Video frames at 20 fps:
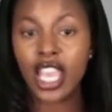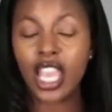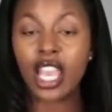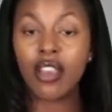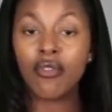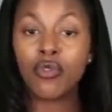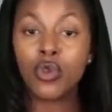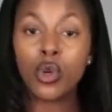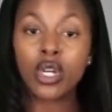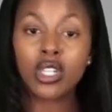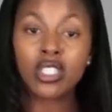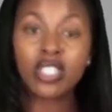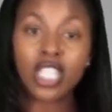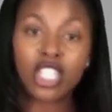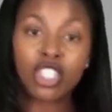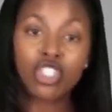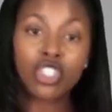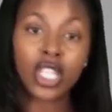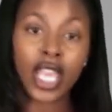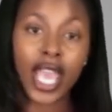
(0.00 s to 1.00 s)
If you are
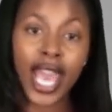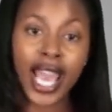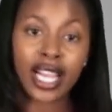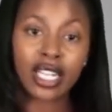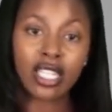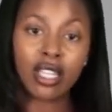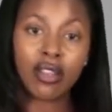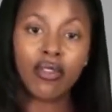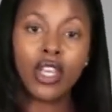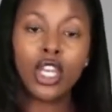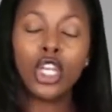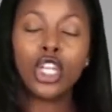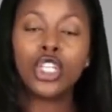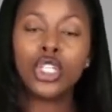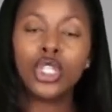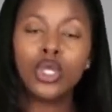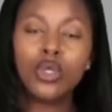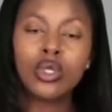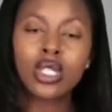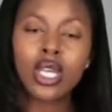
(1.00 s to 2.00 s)
sexually active,
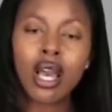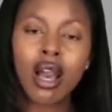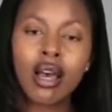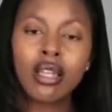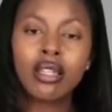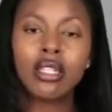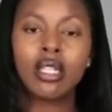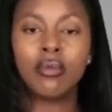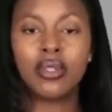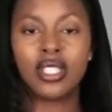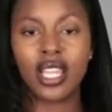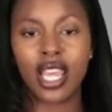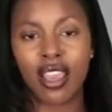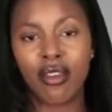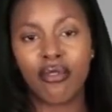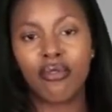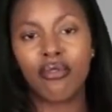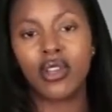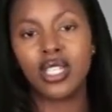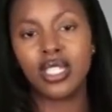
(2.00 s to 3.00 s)
use condoms
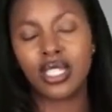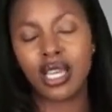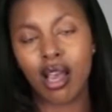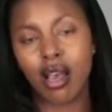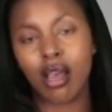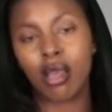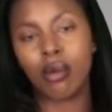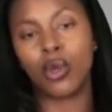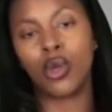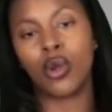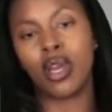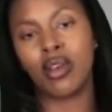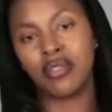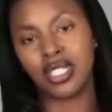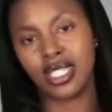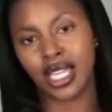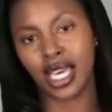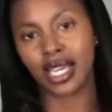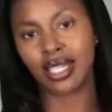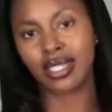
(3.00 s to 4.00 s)
every time you have
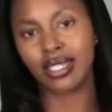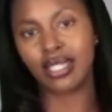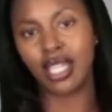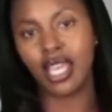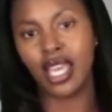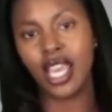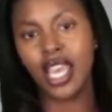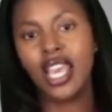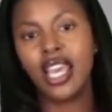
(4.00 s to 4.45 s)
sex.